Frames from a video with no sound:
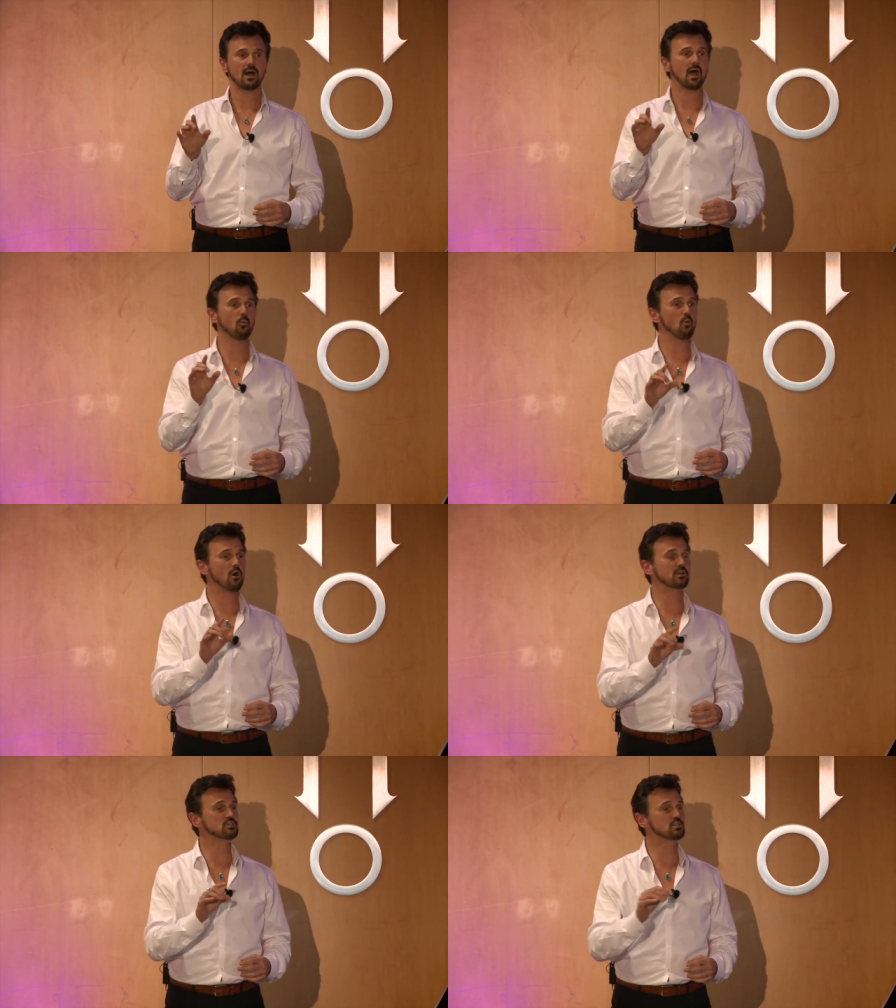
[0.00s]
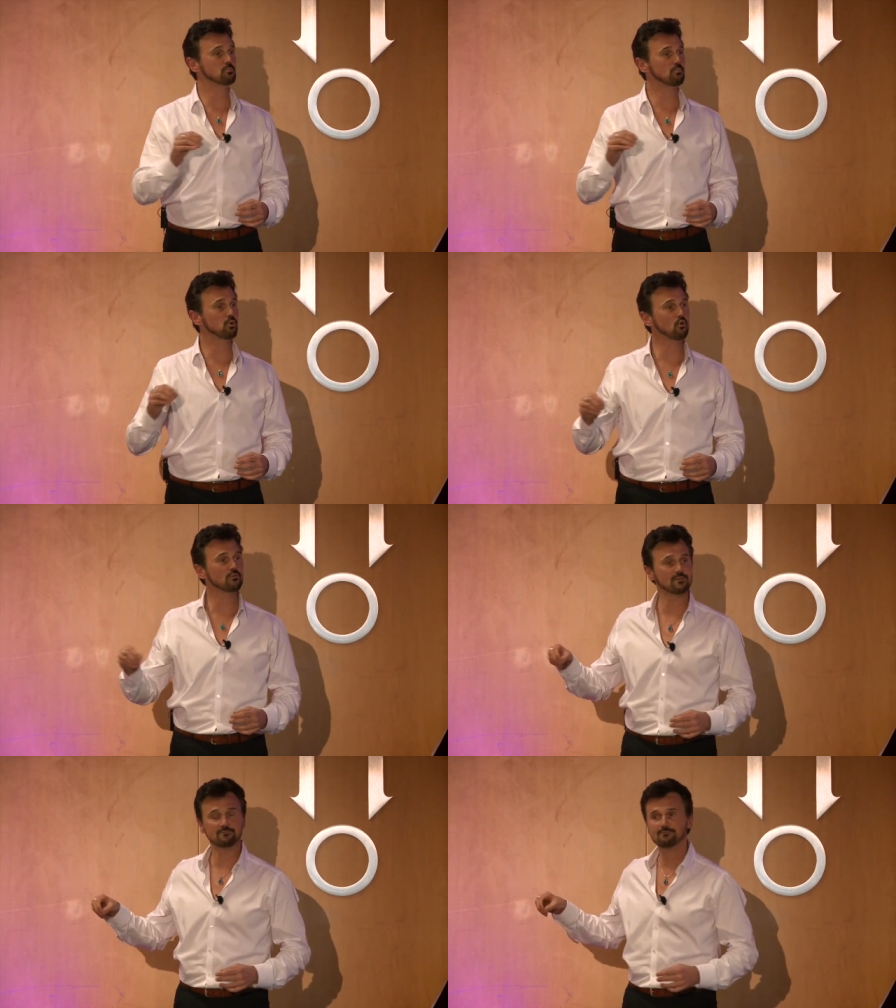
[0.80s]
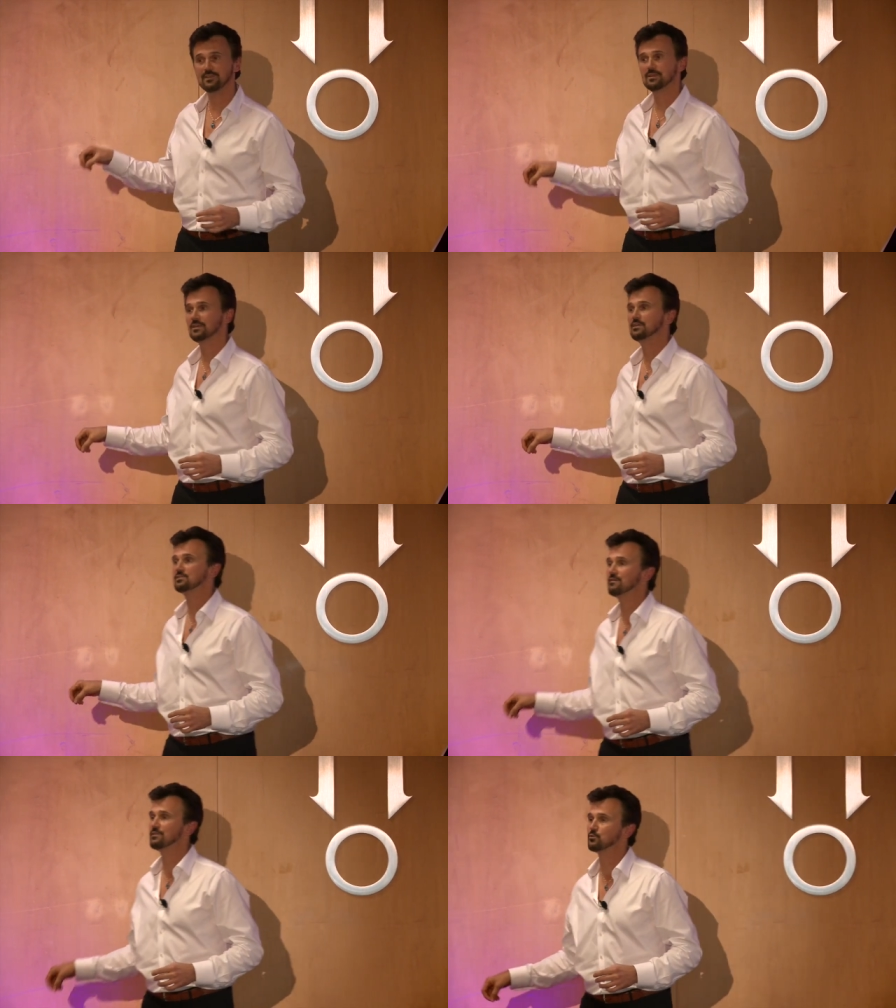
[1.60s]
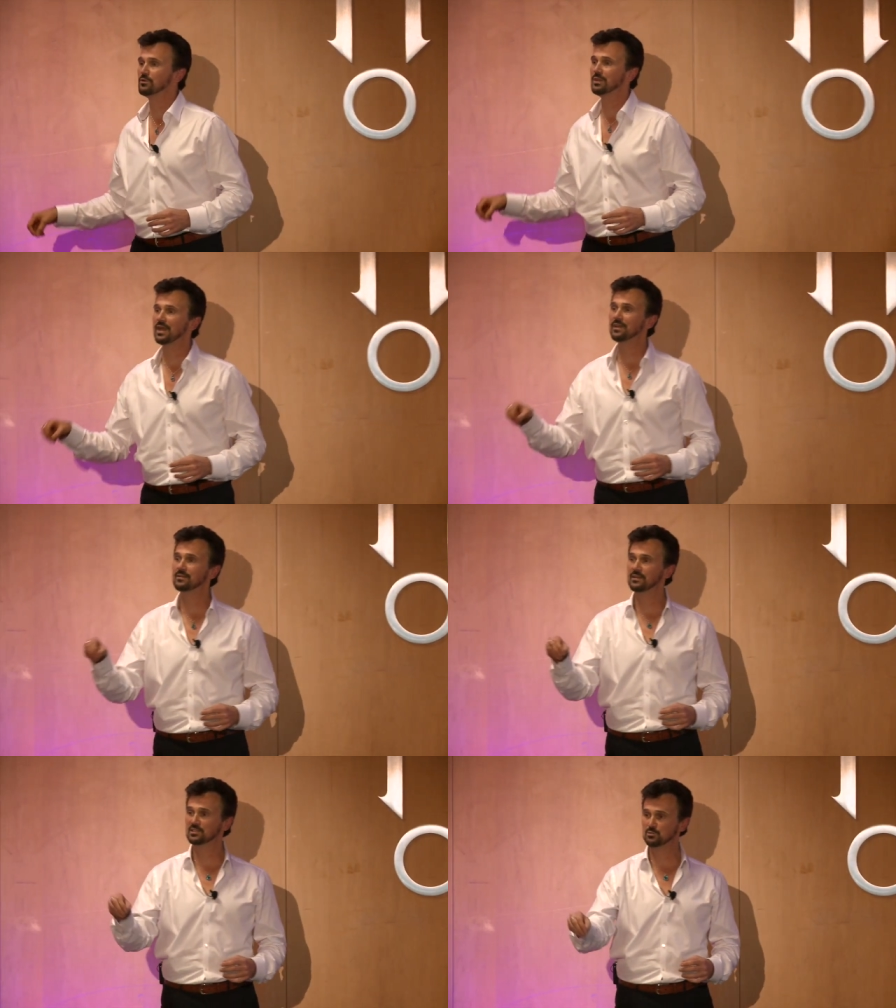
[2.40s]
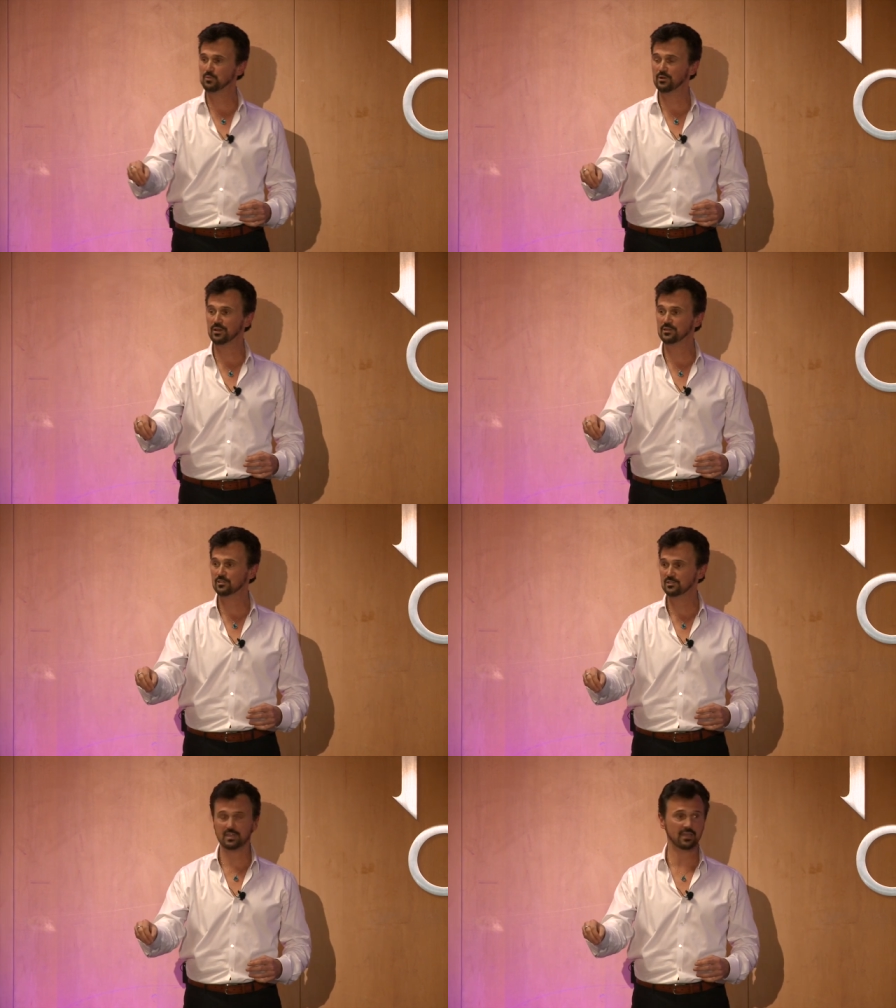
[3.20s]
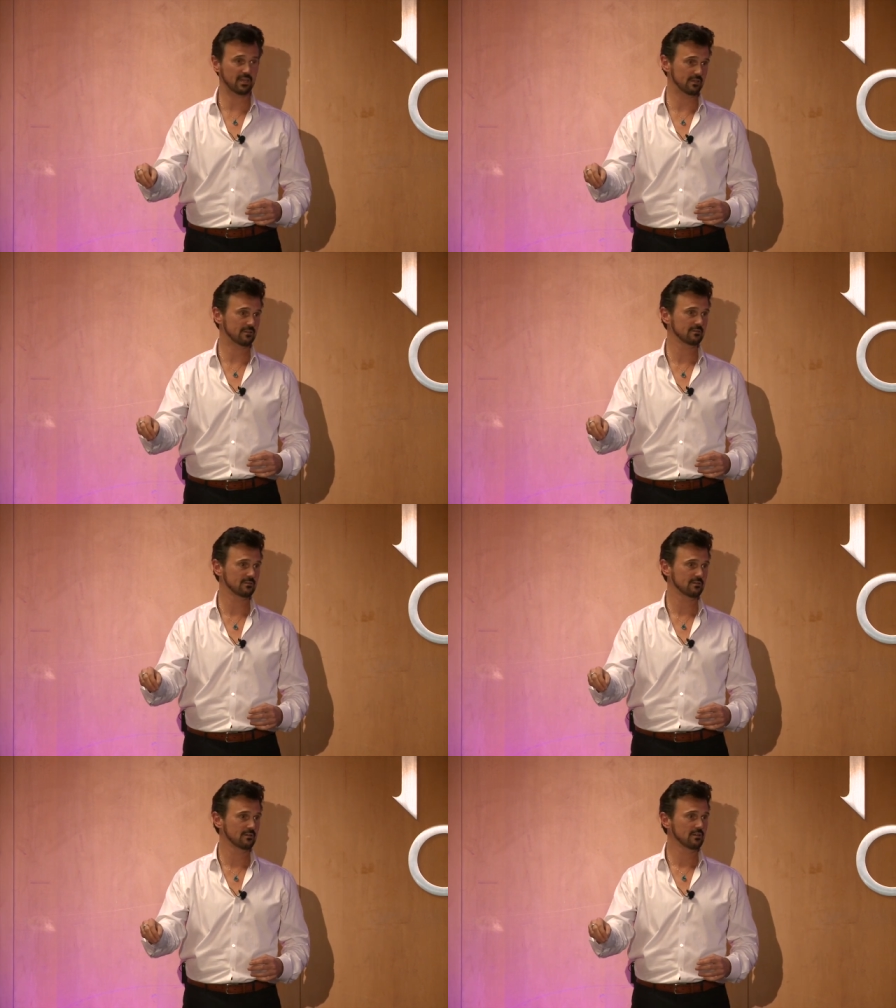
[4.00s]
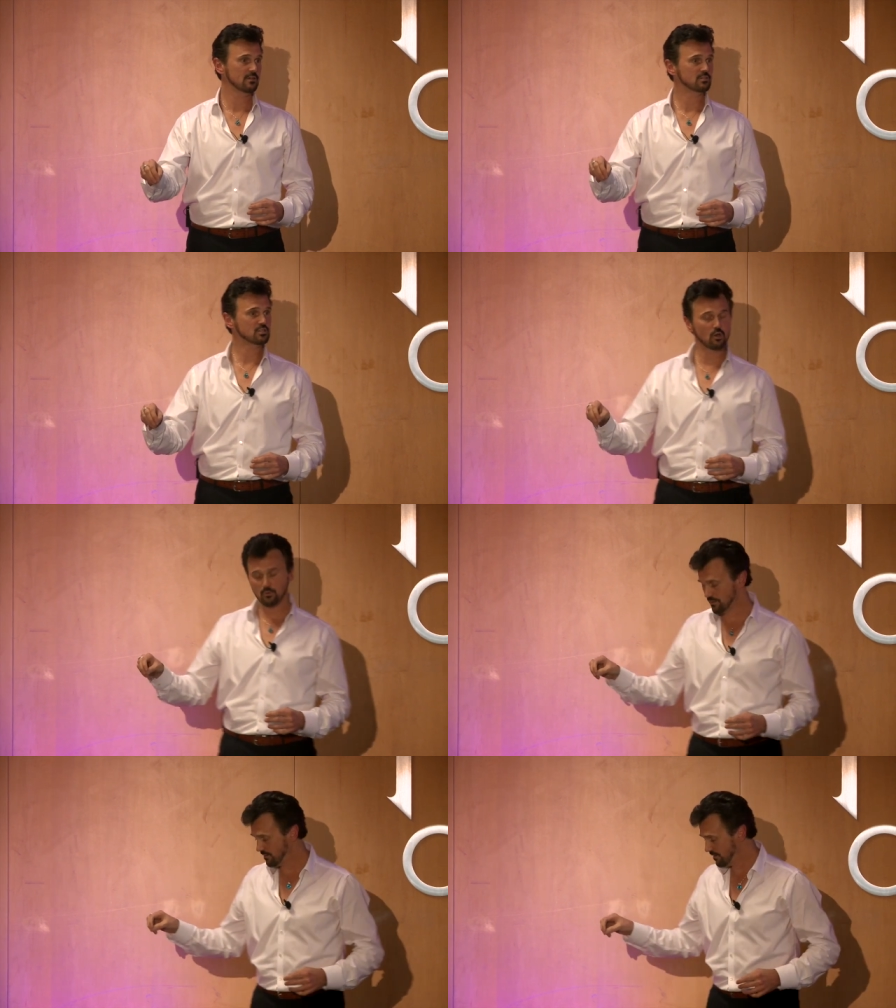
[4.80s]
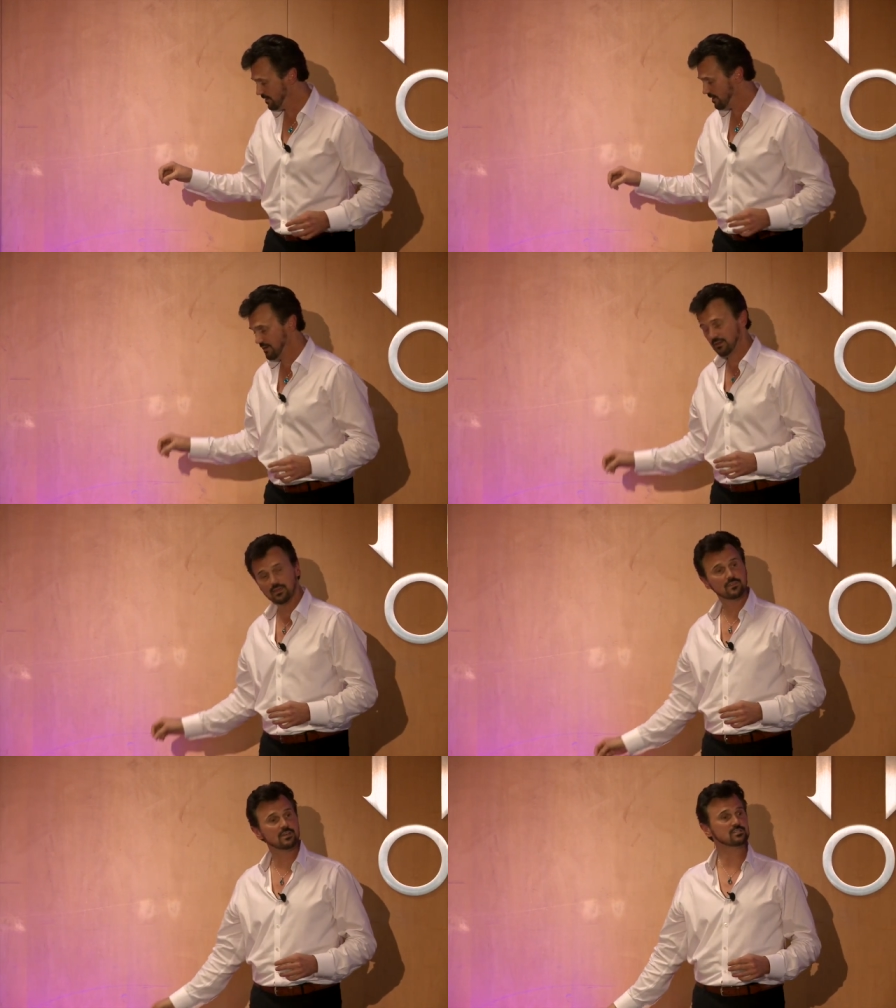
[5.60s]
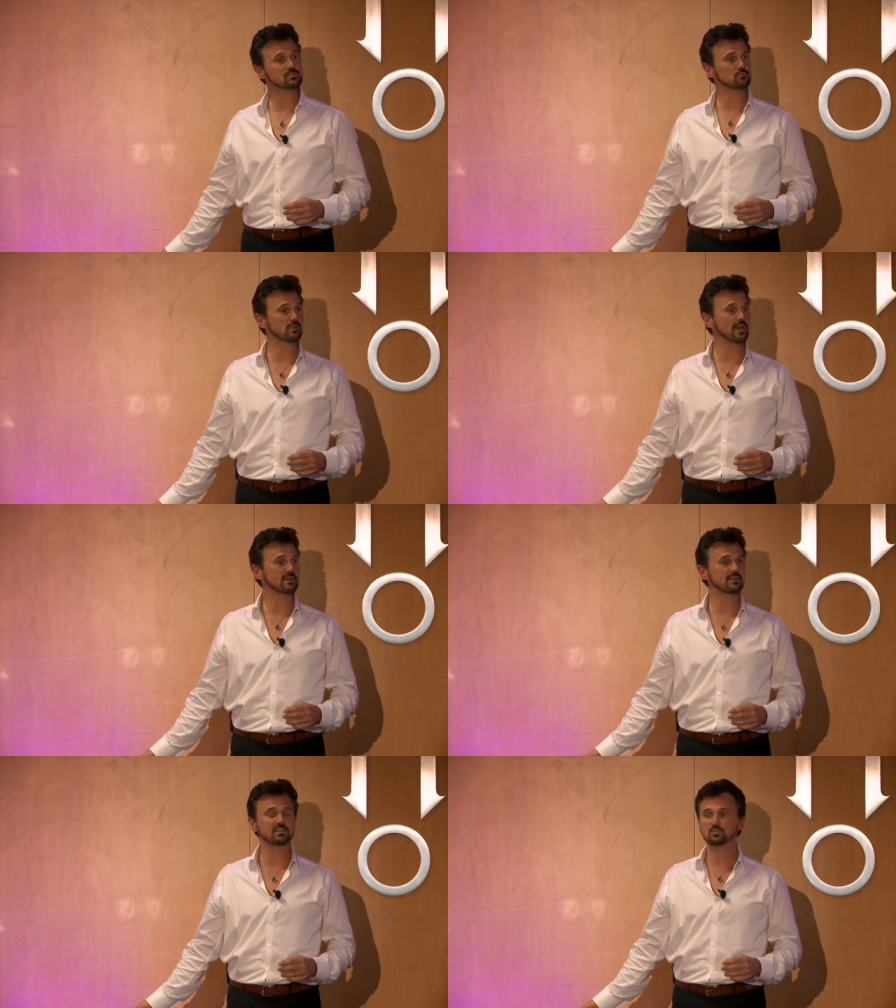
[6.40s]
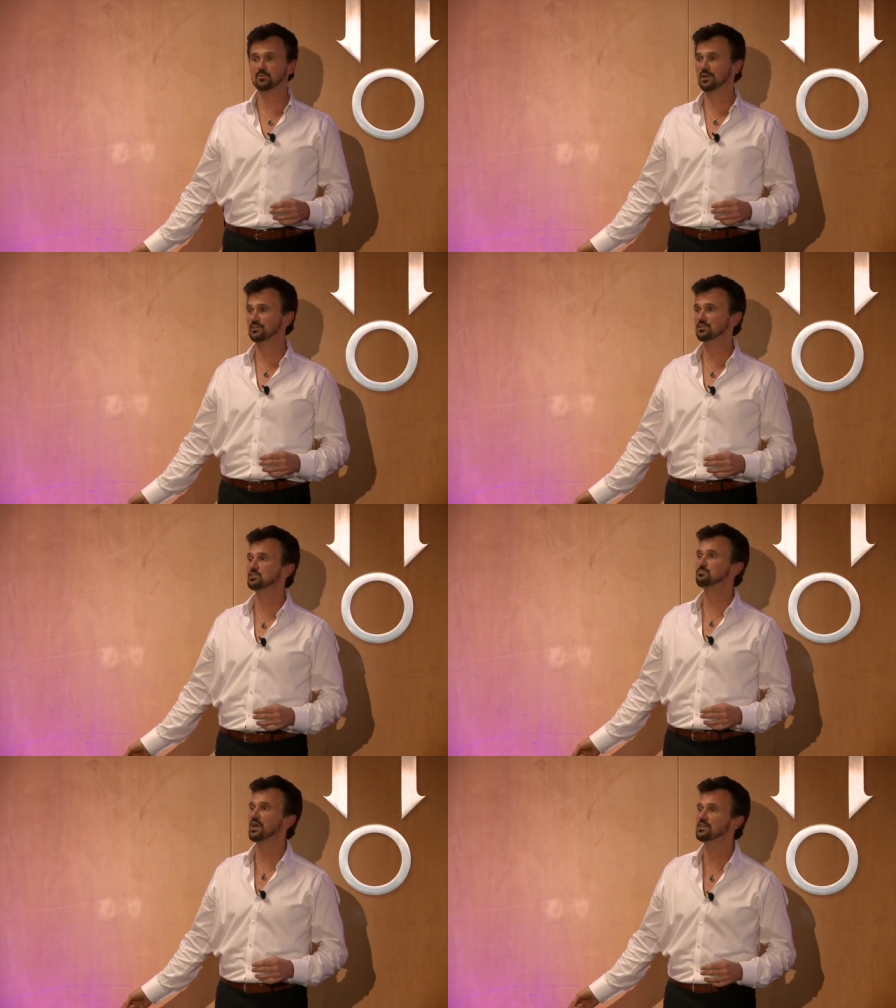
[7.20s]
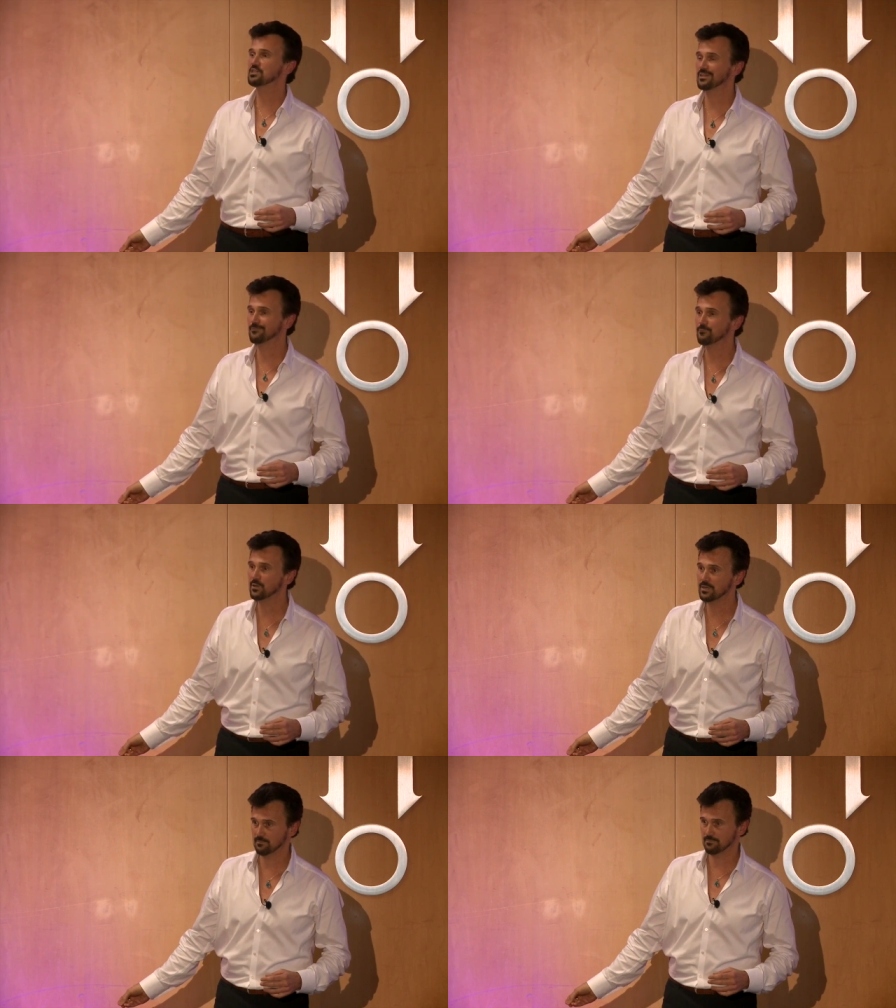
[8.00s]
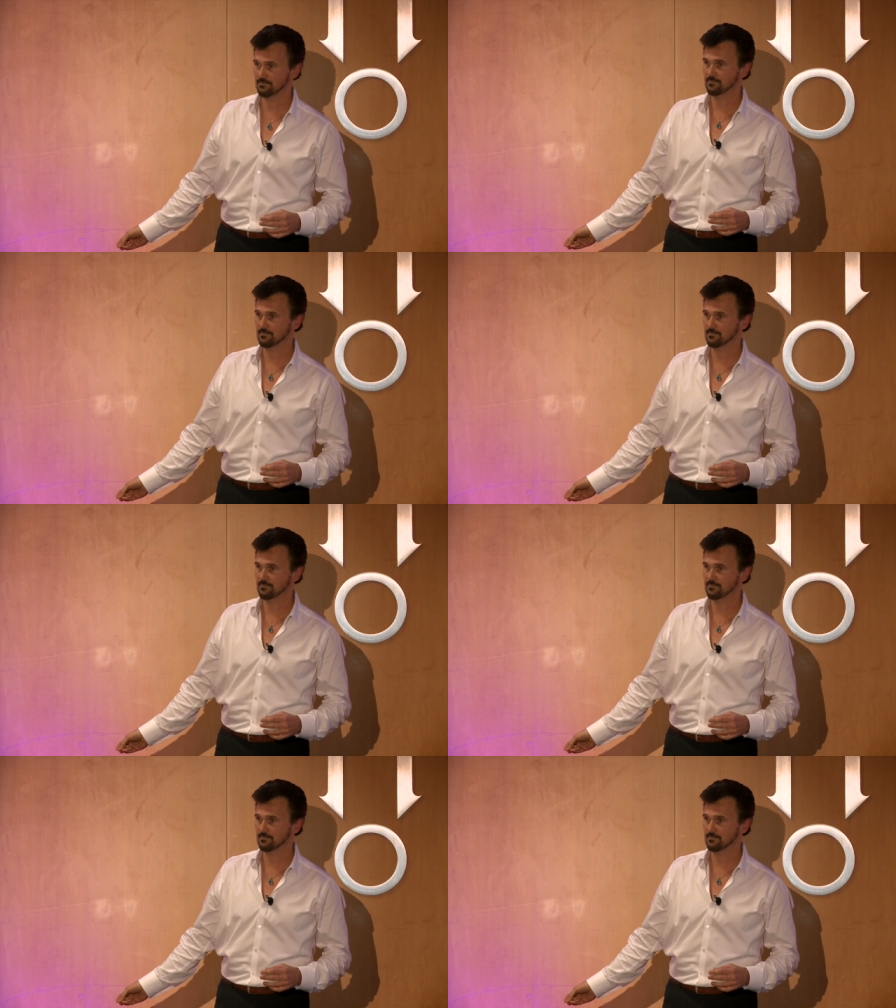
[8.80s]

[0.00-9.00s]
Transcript: I want you to pull the feelings of the related experiences in. So, in this related experience, expansion and freedom,